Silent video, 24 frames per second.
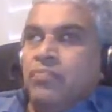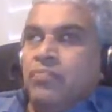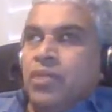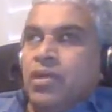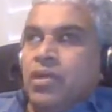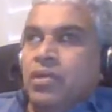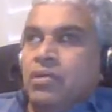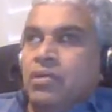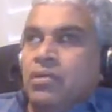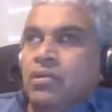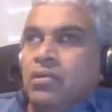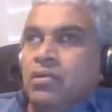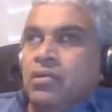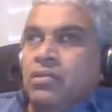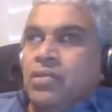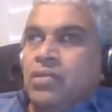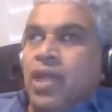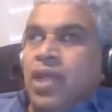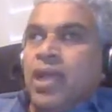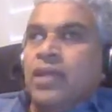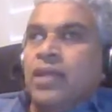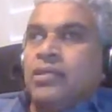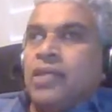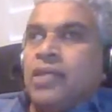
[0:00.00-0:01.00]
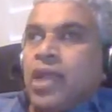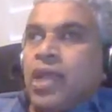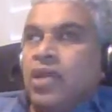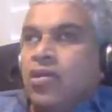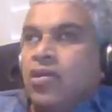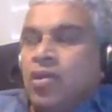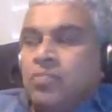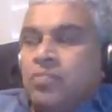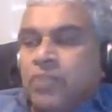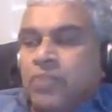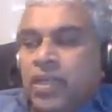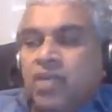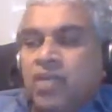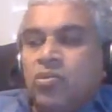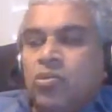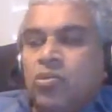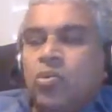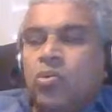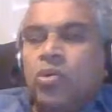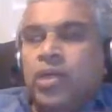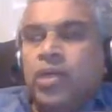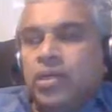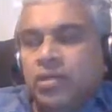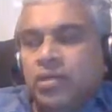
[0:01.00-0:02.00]
But that cannot be
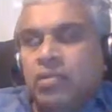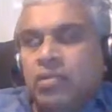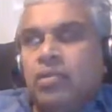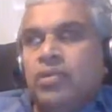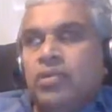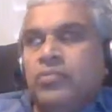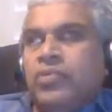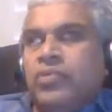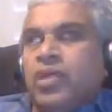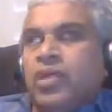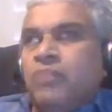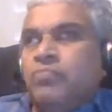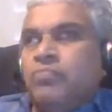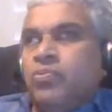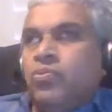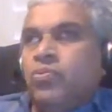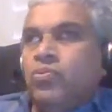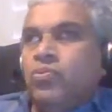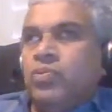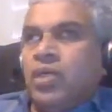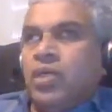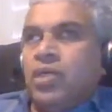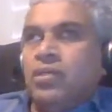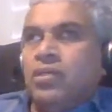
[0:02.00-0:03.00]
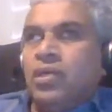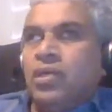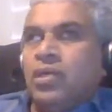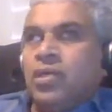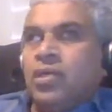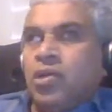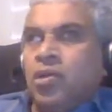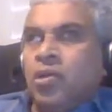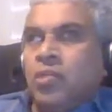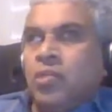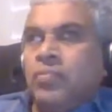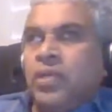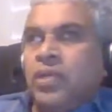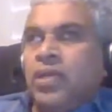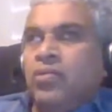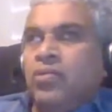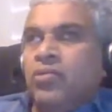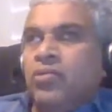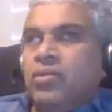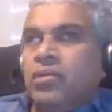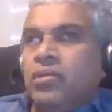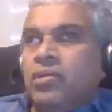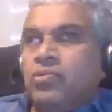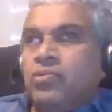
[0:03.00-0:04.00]
included. You can prove that cannot be
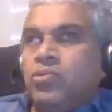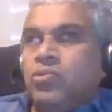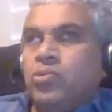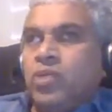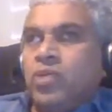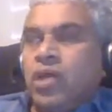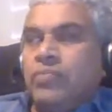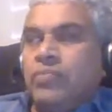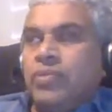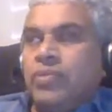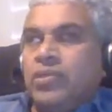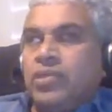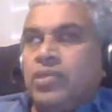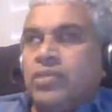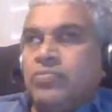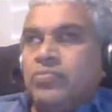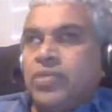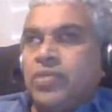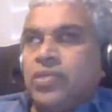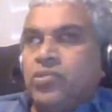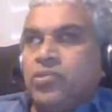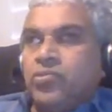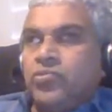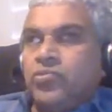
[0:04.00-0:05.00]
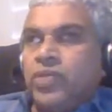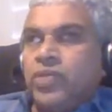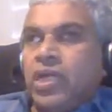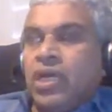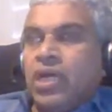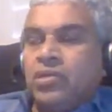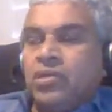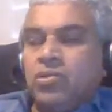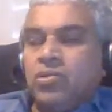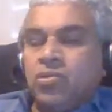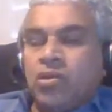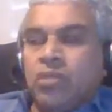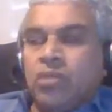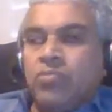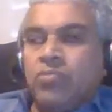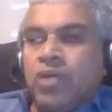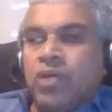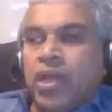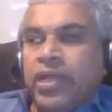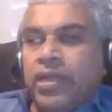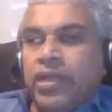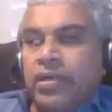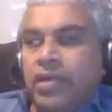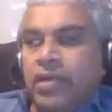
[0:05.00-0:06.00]
included in the two-dimensional space. So we have to talk
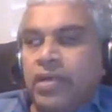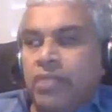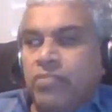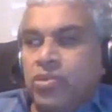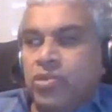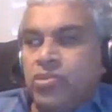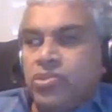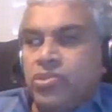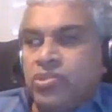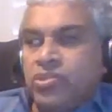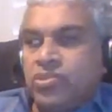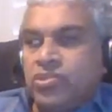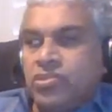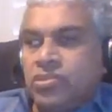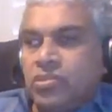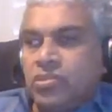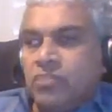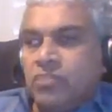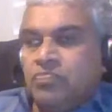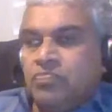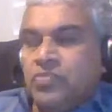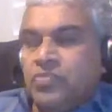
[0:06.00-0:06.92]
about higher dimensions.